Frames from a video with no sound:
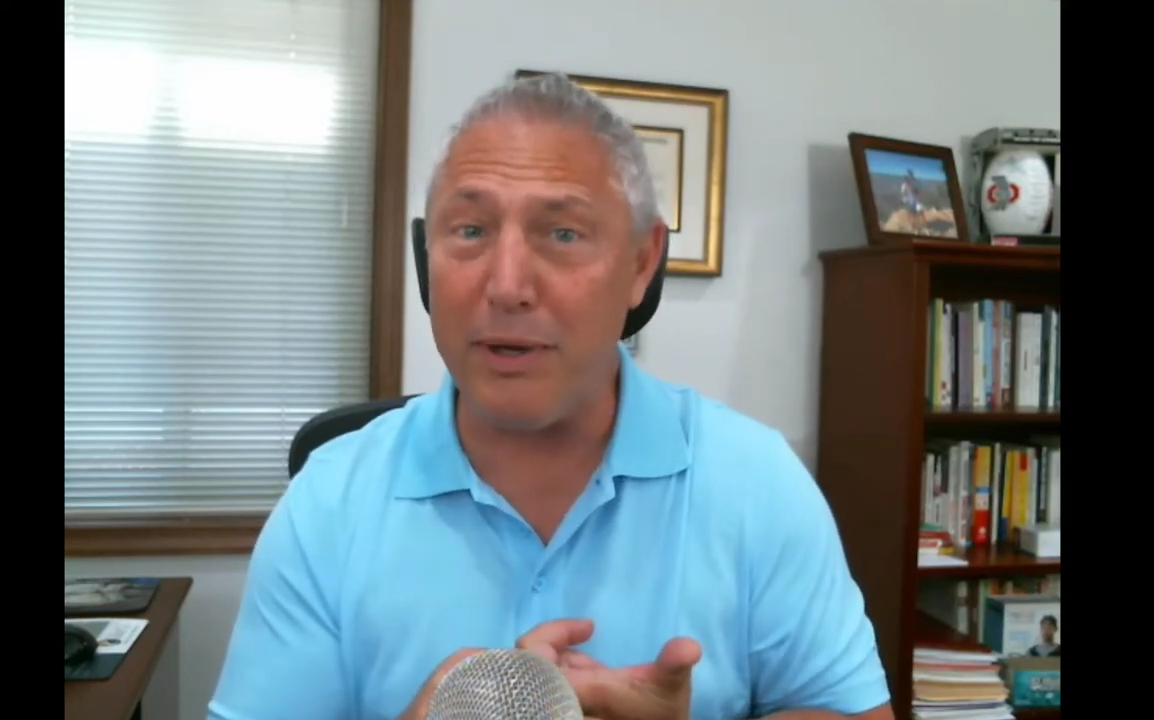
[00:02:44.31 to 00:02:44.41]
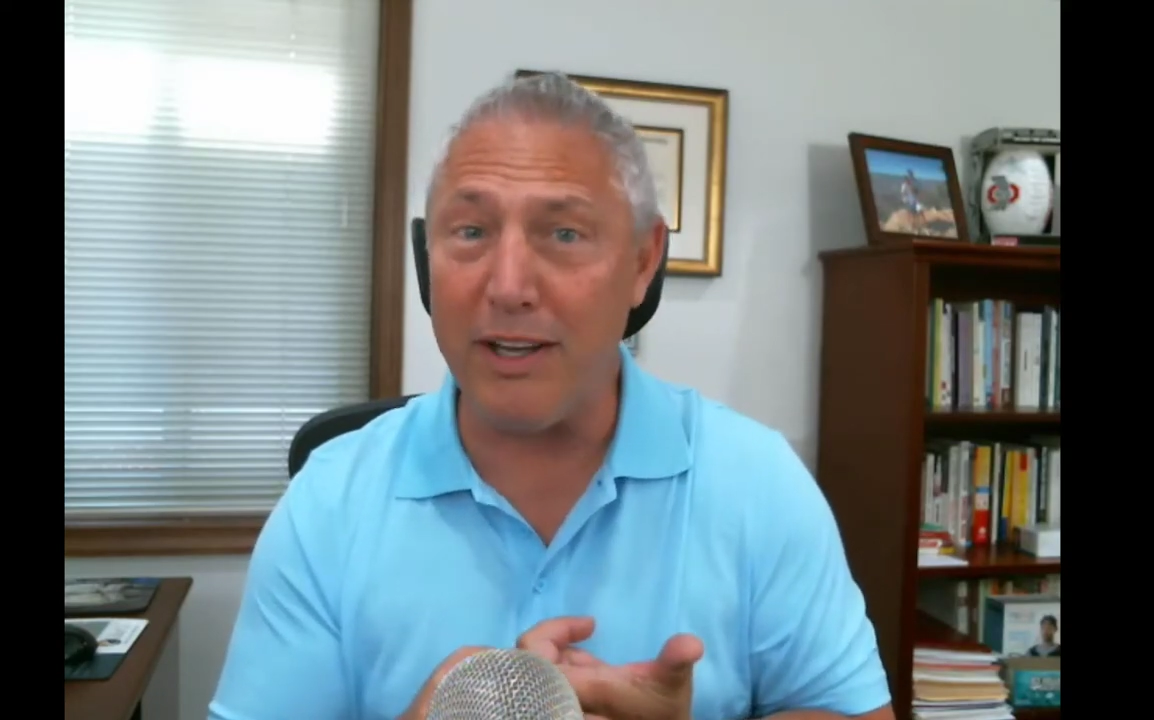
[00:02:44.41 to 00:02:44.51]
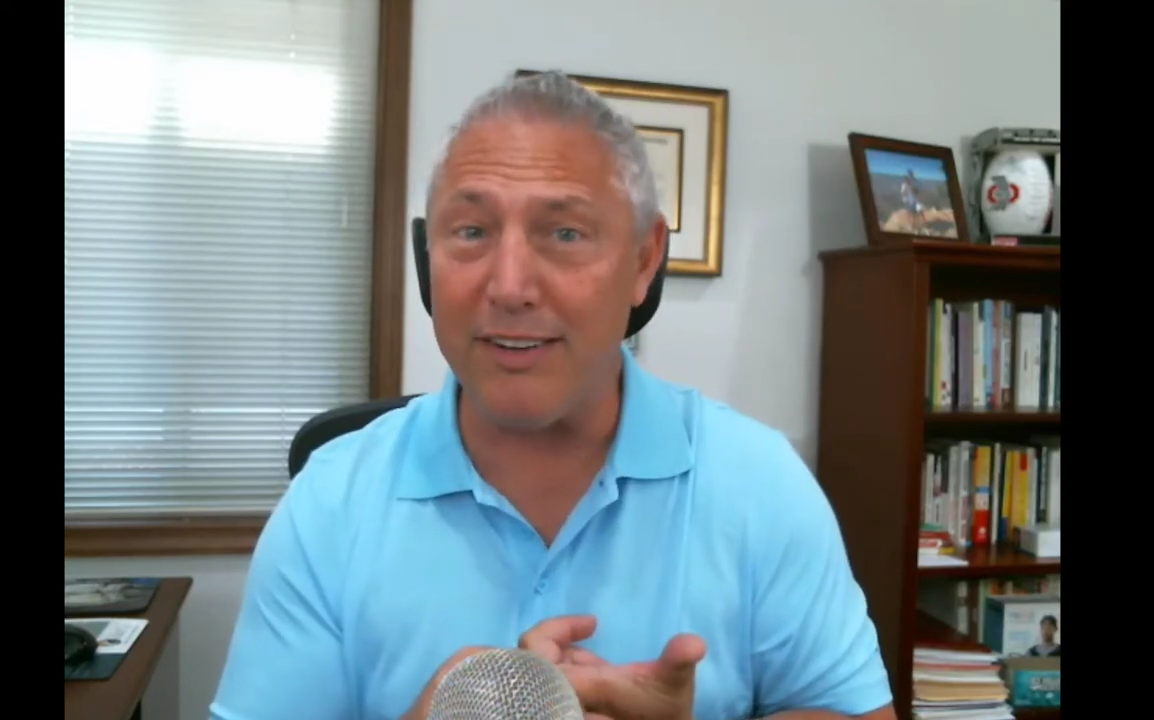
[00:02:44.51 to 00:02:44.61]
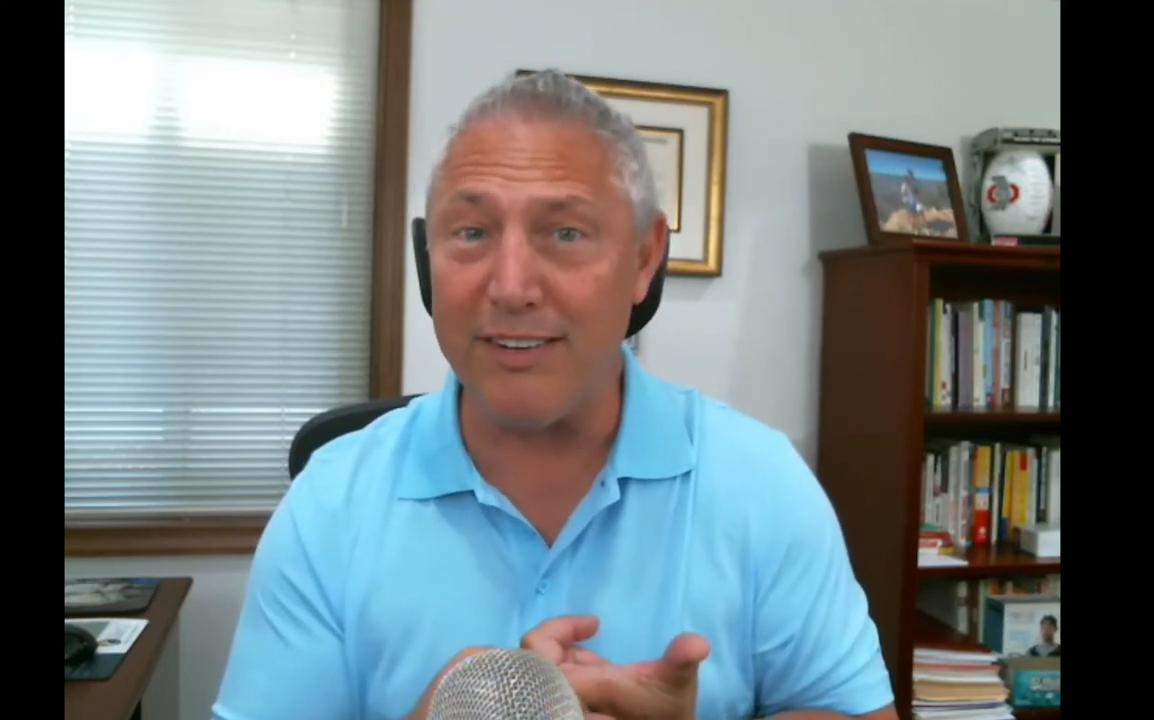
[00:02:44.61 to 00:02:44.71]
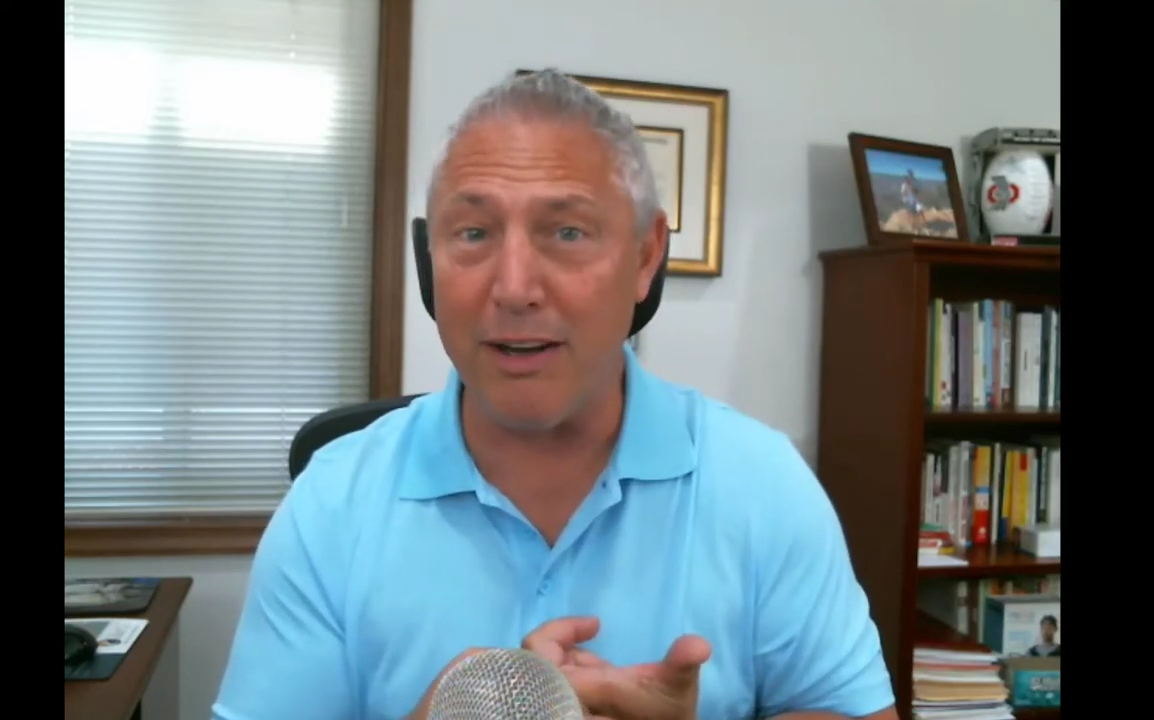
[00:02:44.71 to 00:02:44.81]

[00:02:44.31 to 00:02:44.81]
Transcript: Because,